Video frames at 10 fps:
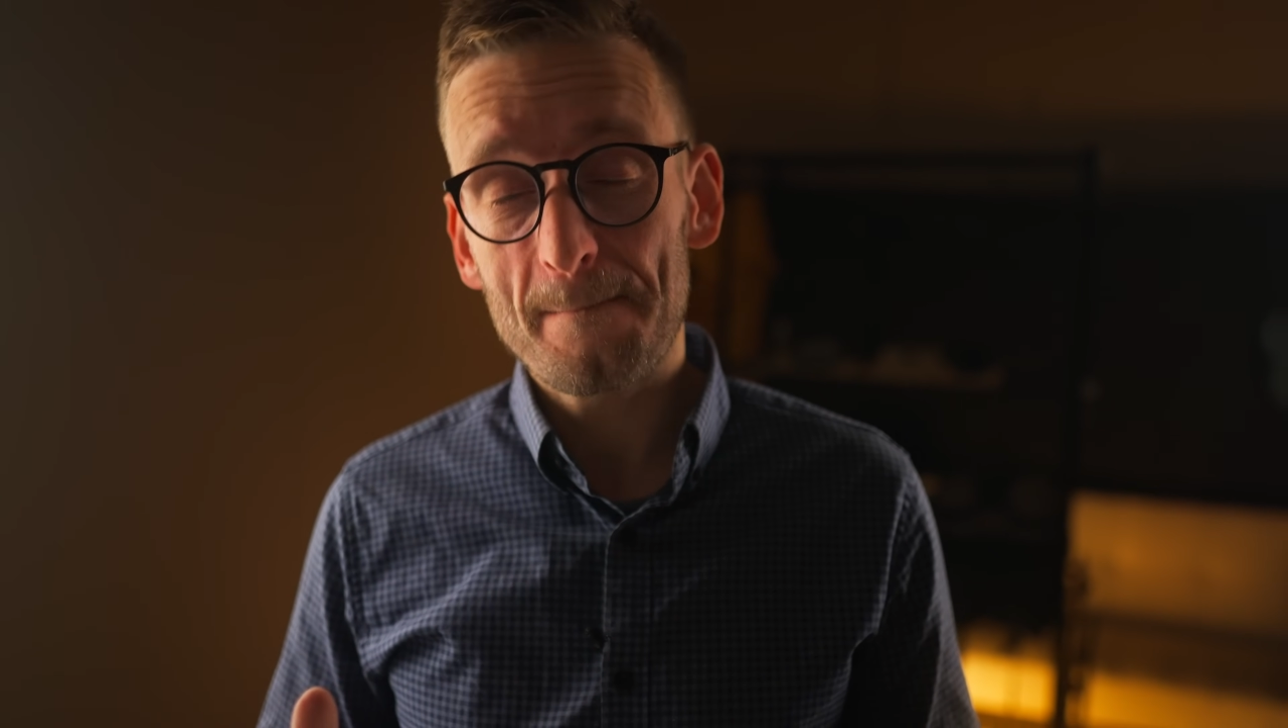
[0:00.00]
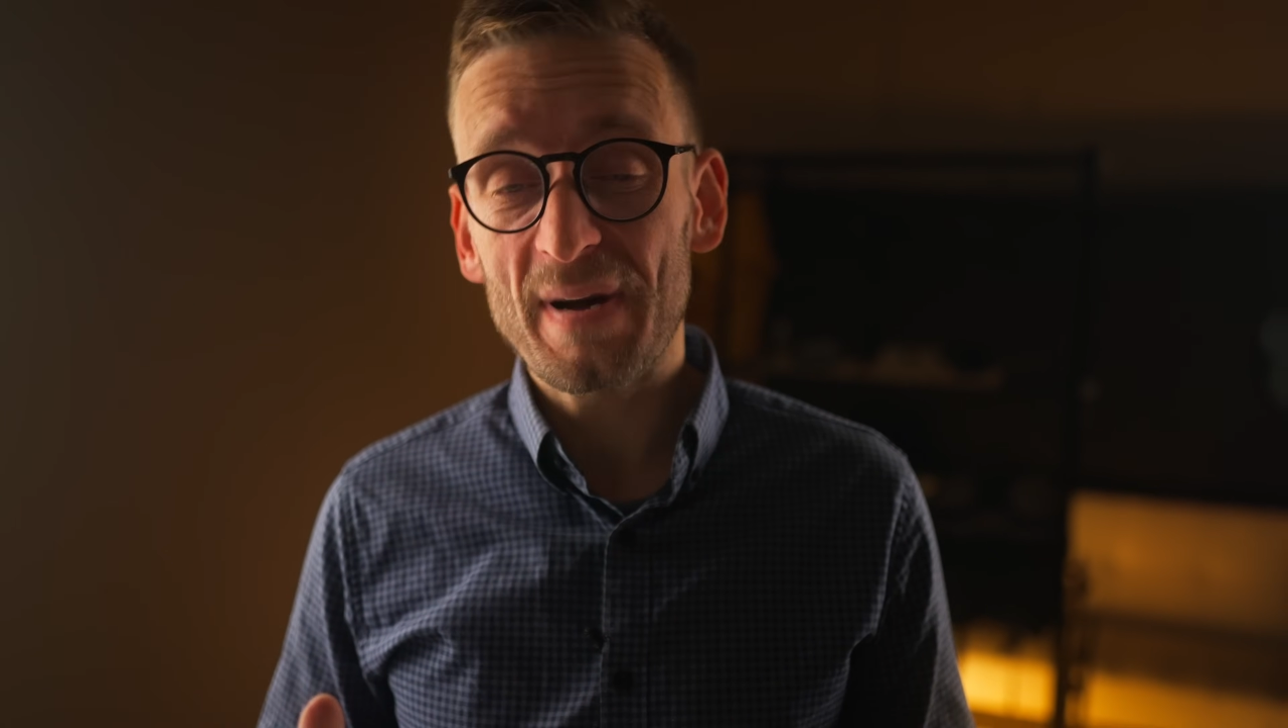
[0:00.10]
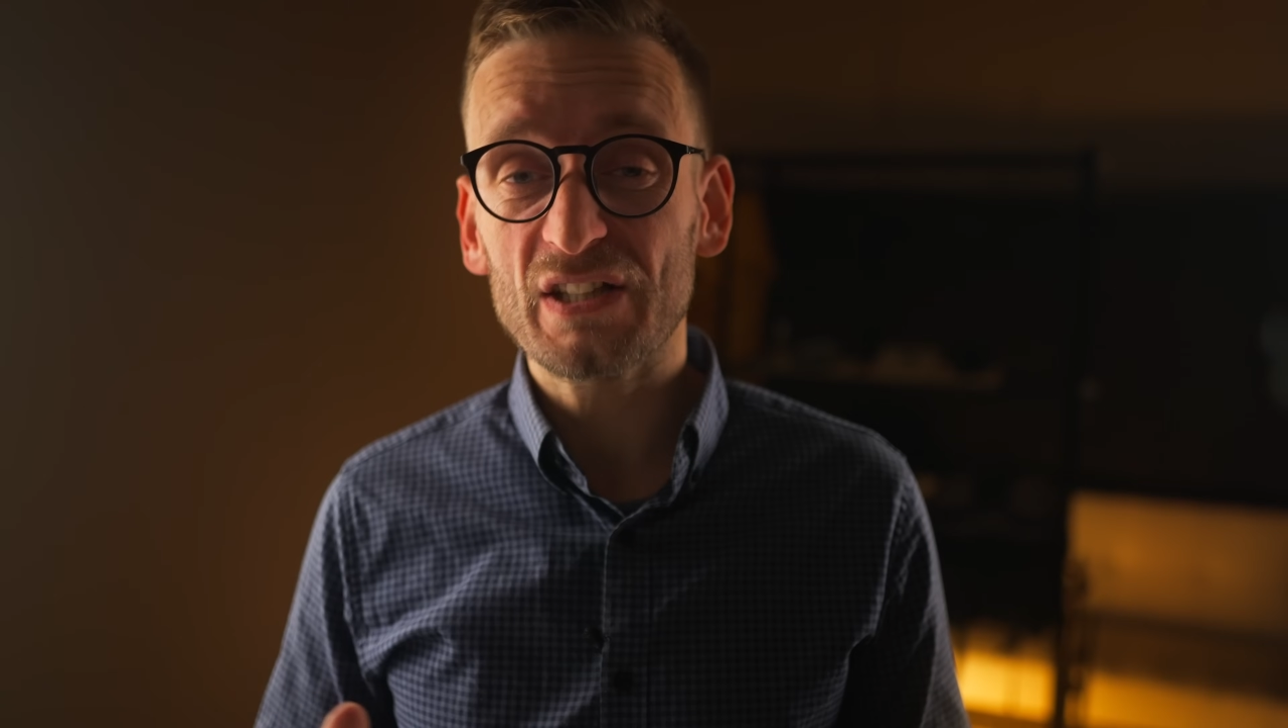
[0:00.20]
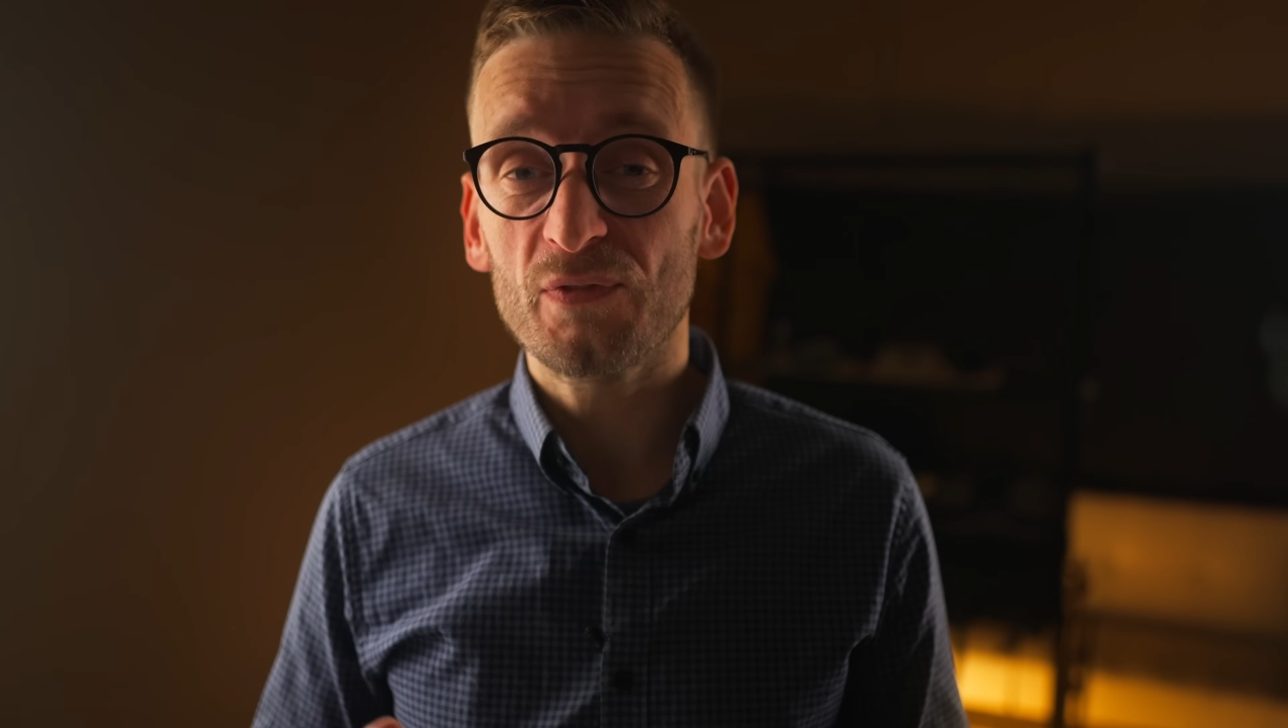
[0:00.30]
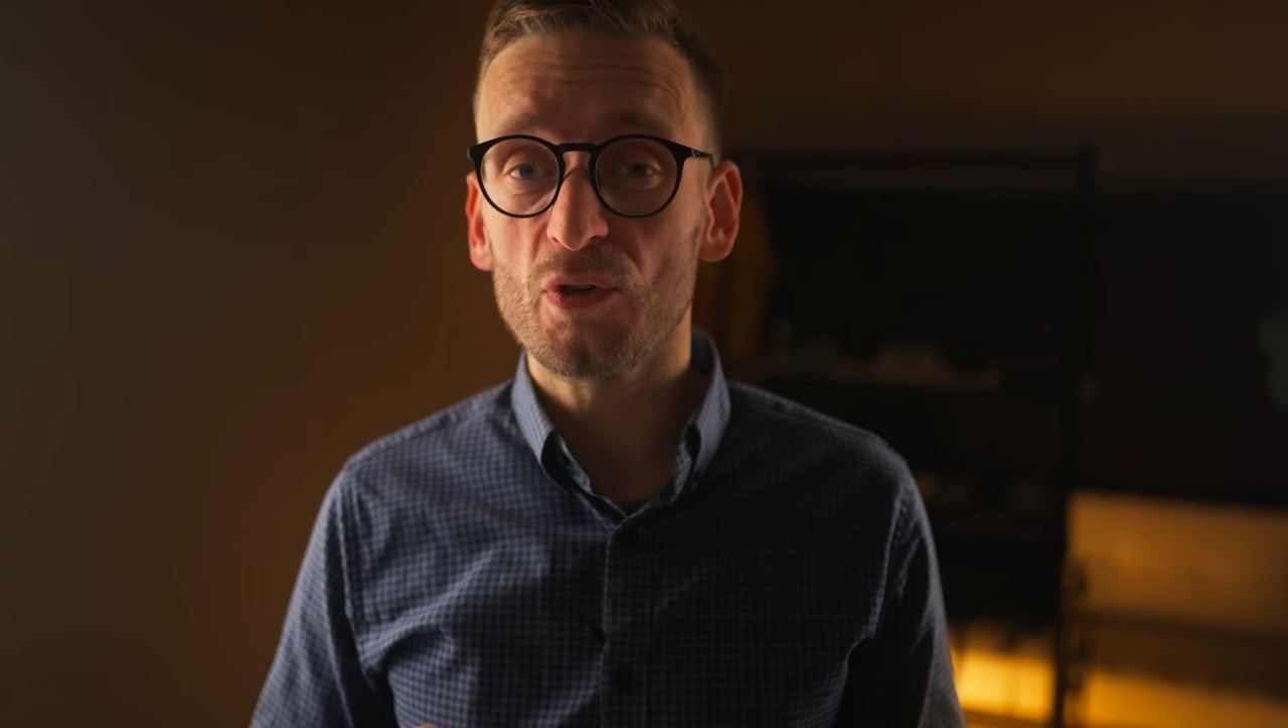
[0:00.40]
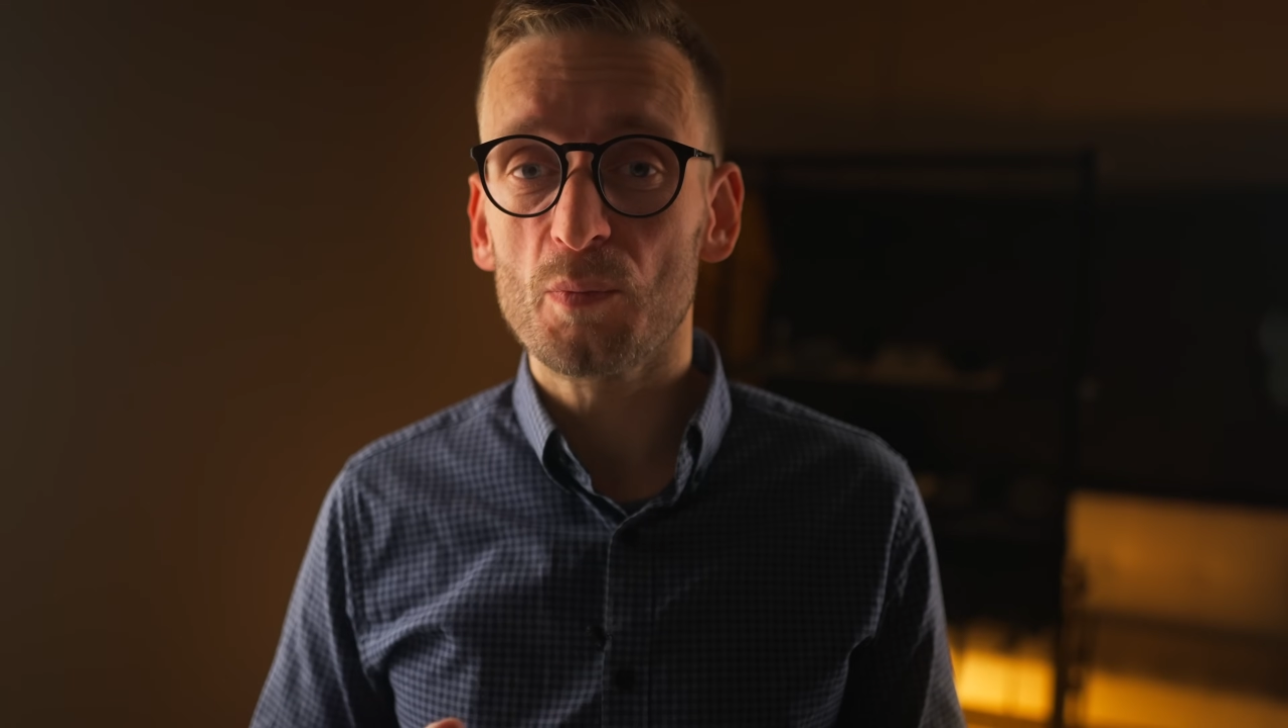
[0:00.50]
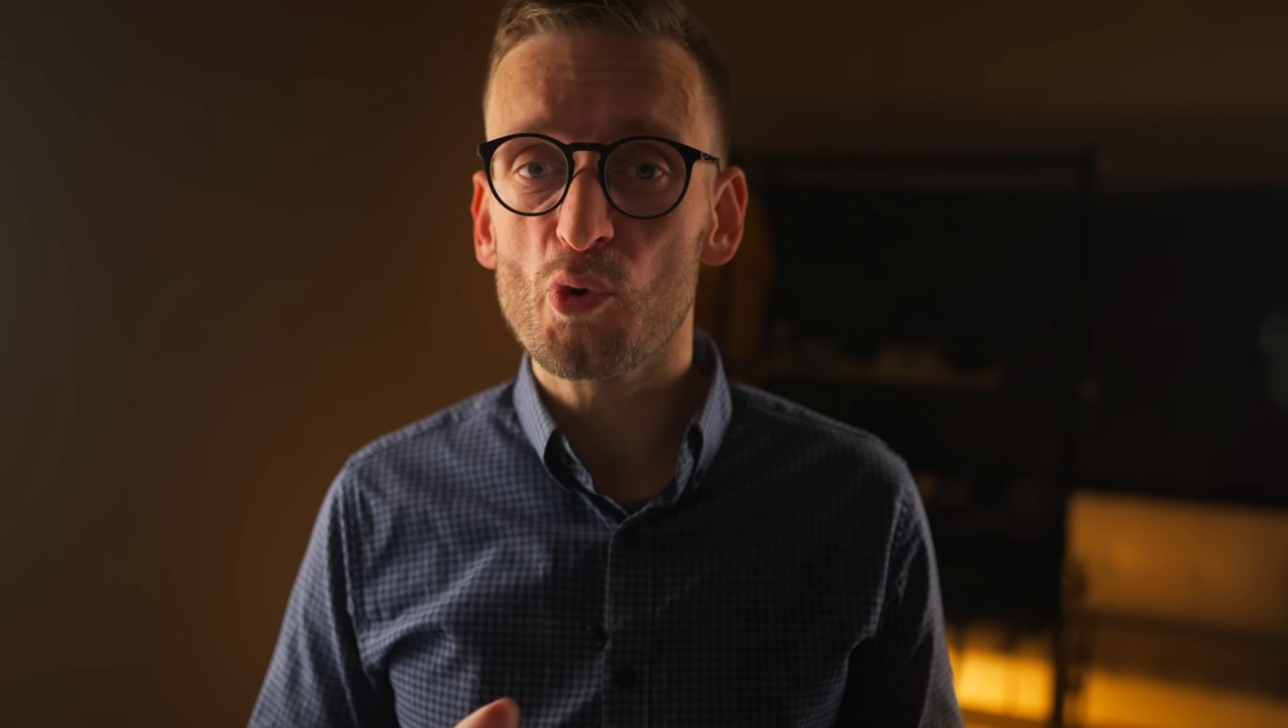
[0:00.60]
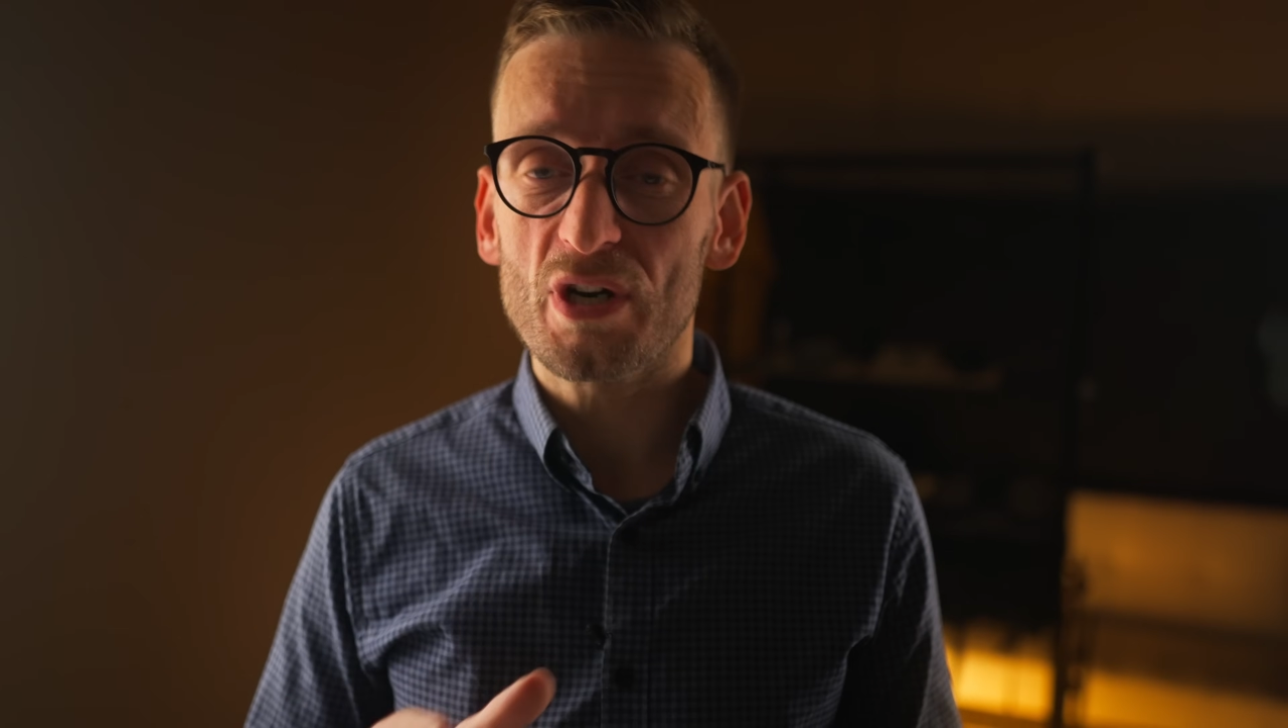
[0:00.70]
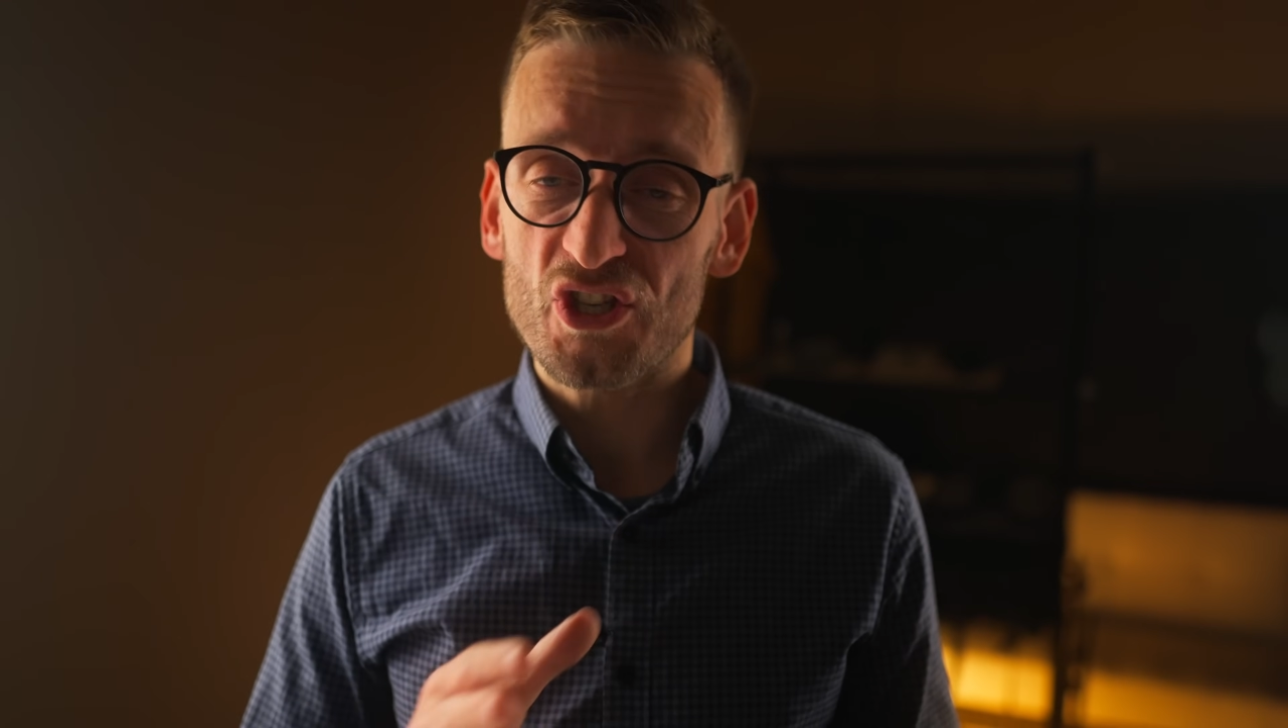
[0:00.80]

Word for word: But for more